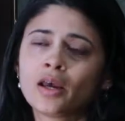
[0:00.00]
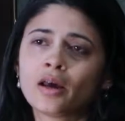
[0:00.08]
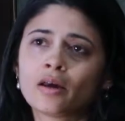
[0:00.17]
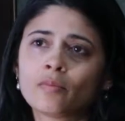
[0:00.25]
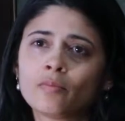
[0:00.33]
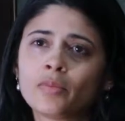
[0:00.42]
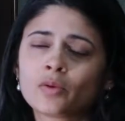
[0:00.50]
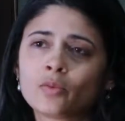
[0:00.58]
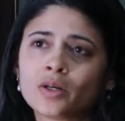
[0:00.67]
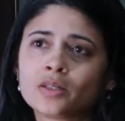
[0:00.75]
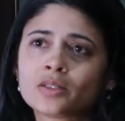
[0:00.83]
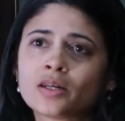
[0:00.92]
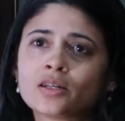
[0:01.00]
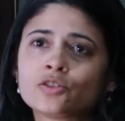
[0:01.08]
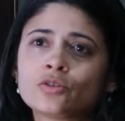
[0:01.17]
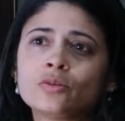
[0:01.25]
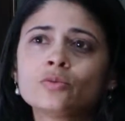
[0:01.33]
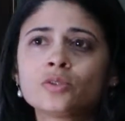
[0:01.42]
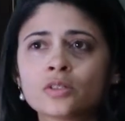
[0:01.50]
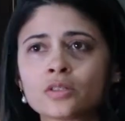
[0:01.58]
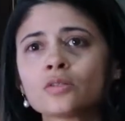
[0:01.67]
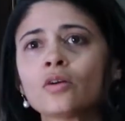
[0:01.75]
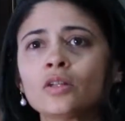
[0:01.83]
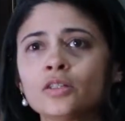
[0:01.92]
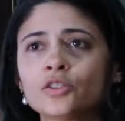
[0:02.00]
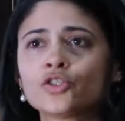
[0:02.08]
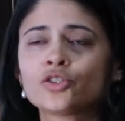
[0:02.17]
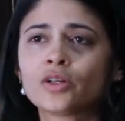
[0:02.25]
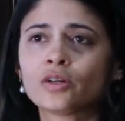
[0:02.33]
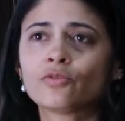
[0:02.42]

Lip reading: But we stand to lose this knowledge